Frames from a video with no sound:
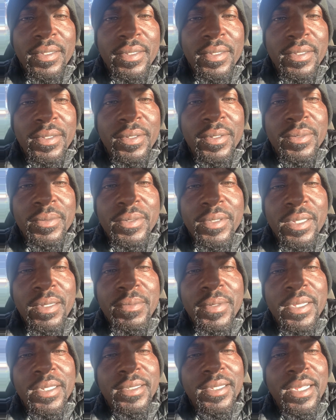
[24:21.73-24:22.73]
You know what I'm saying?
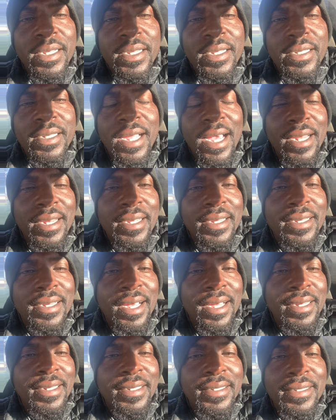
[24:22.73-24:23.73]
Because I didn't
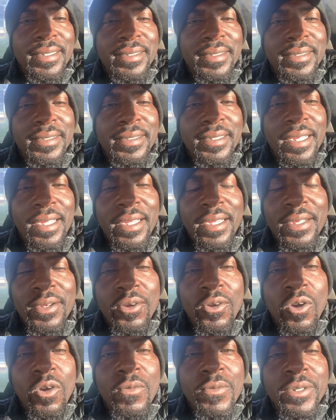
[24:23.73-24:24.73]
understand
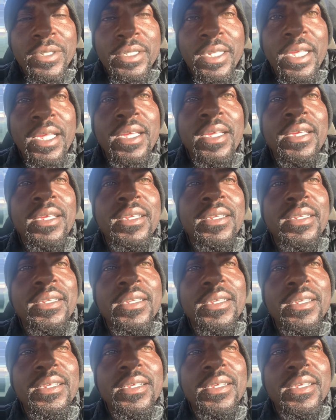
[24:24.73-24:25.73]
or understand
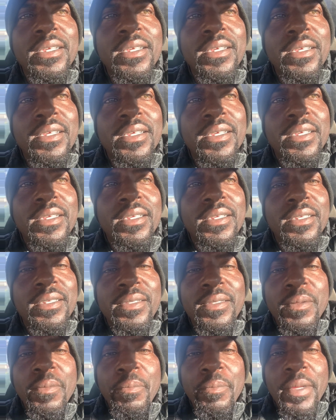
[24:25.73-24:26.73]

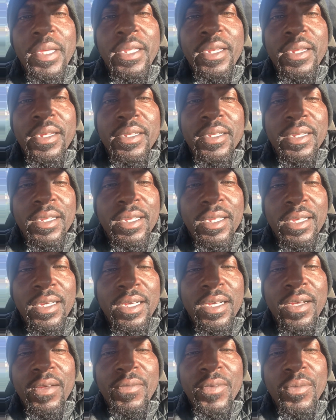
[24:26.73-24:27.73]
the meaning of
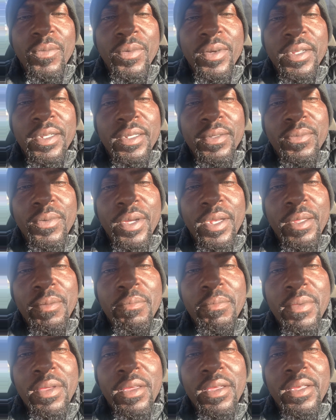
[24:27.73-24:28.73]
love and what it
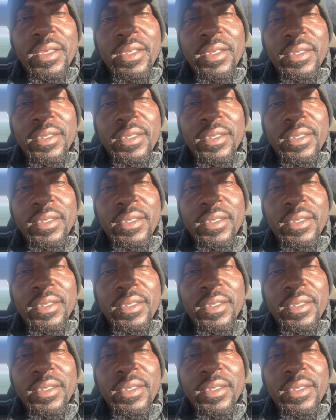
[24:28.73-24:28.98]
meant.